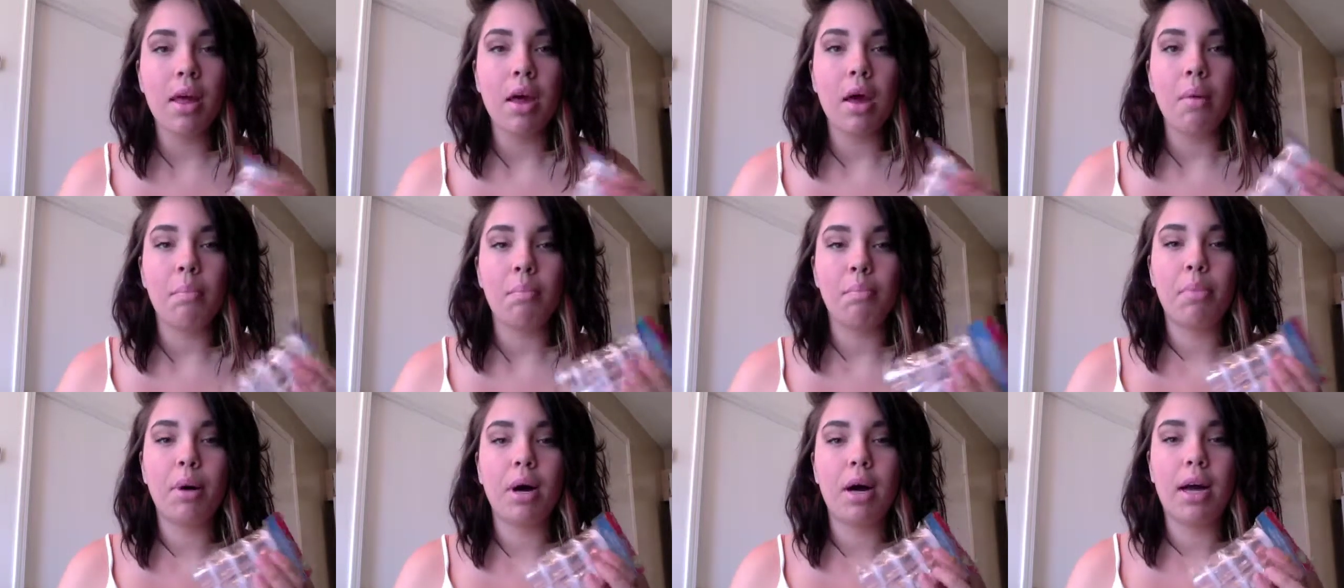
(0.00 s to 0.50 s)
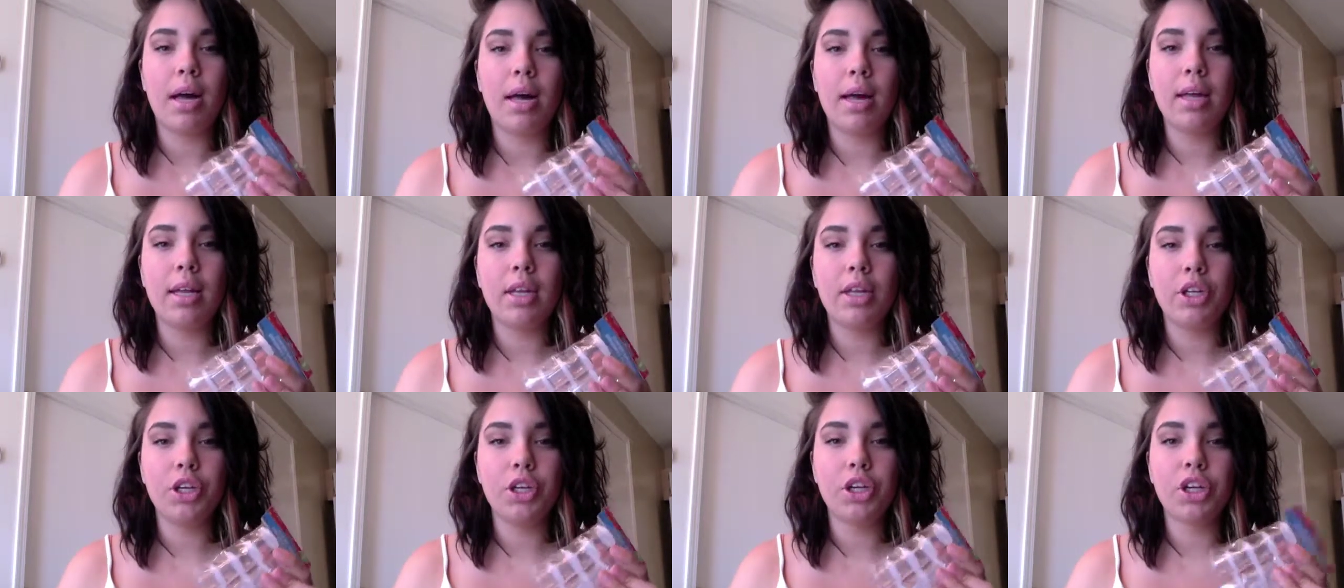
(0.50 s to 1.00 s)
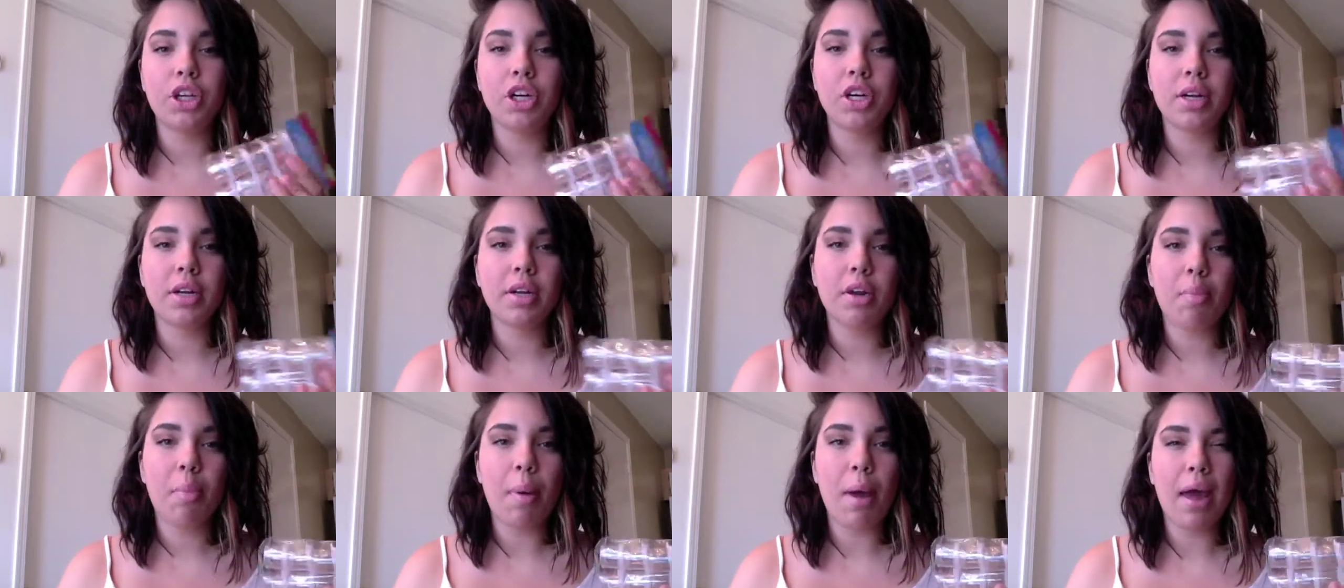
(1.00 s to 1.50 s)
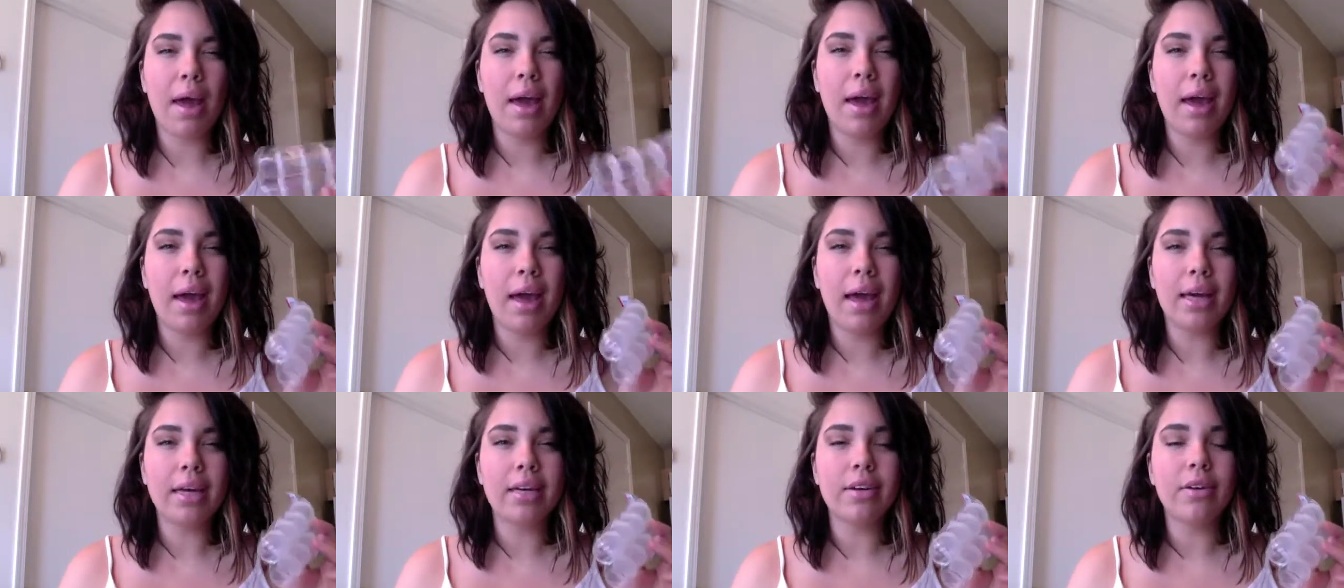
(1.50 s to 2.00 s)
But you're going to
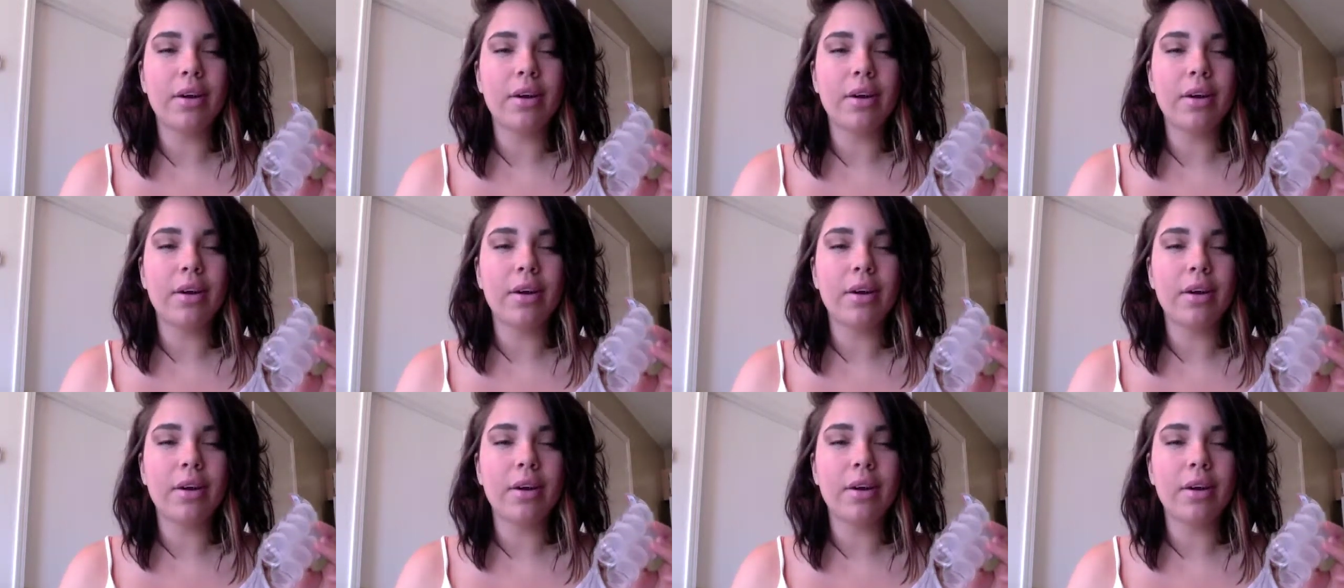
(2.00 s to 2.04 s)
pay